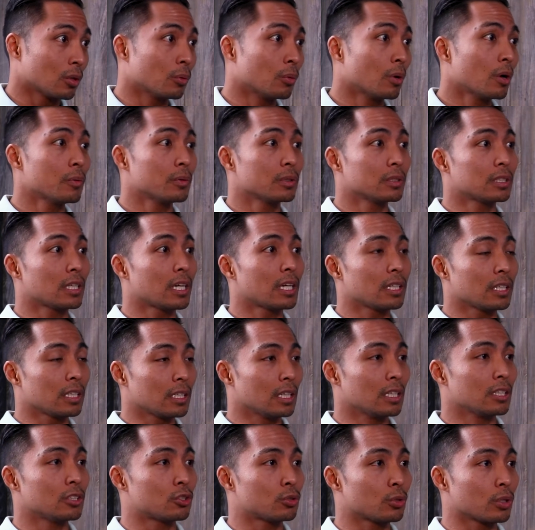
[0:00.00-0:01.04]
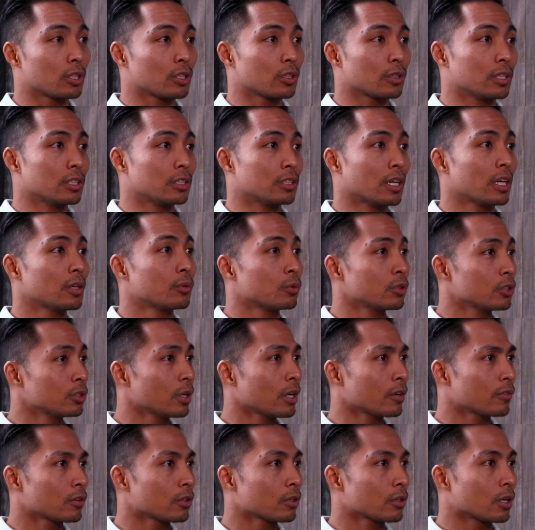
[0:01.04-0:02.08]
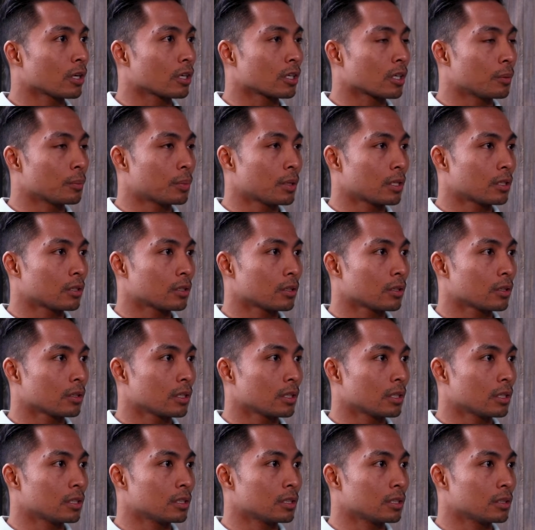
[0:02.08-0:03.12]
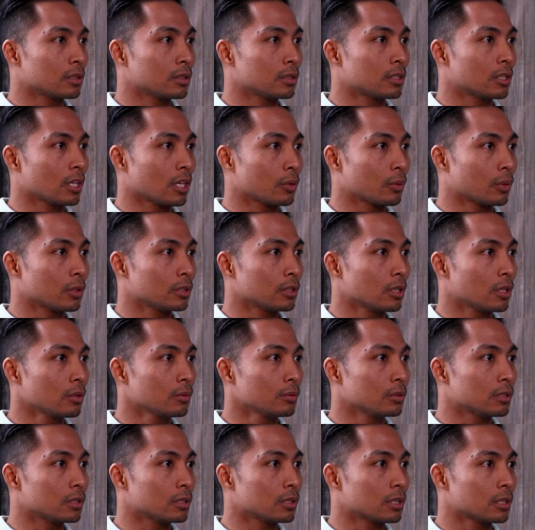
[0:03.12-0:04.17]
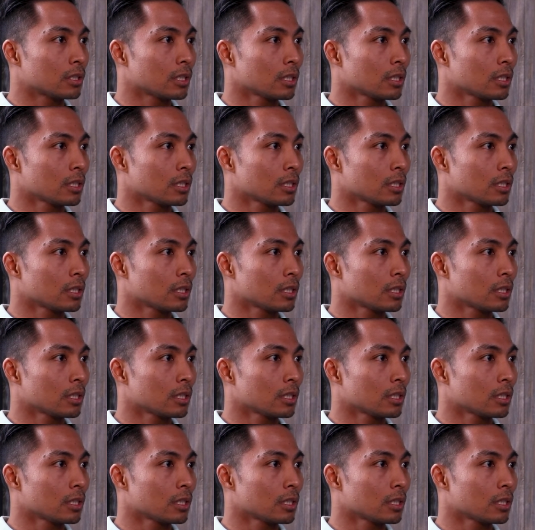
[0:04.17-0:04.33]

So what was that trigger in your head? Were you ever a competitor in Taekwondo when you did